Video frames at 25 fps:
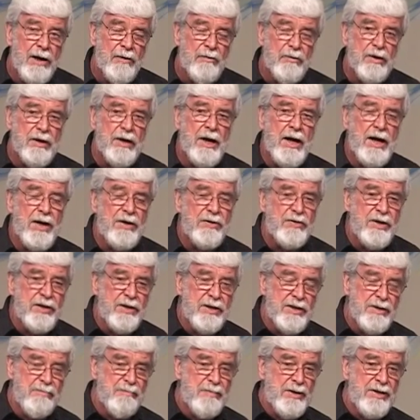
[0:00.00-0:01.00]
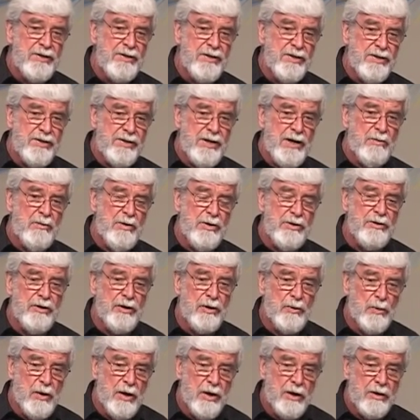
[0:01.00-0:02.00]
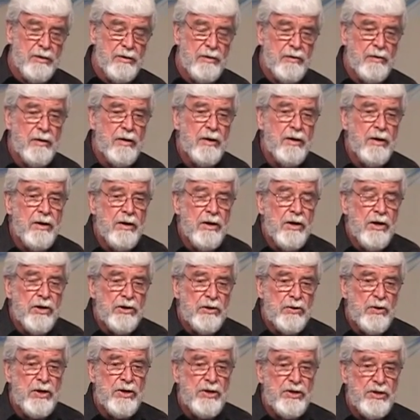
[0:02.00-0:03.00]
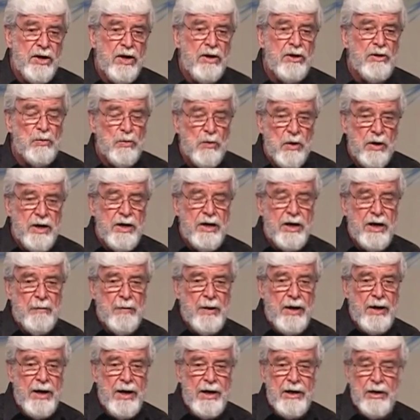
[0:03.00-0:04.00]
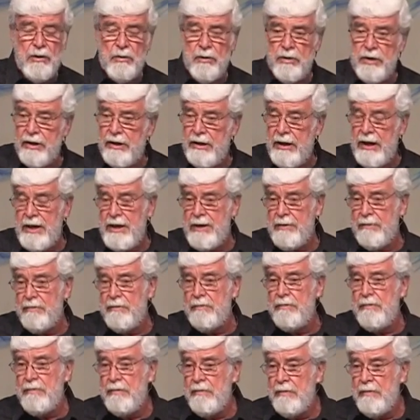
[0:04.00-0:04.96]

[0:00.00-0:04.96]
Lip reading: realized that in business, that wasn't going to work. So I started working on my anger with a game.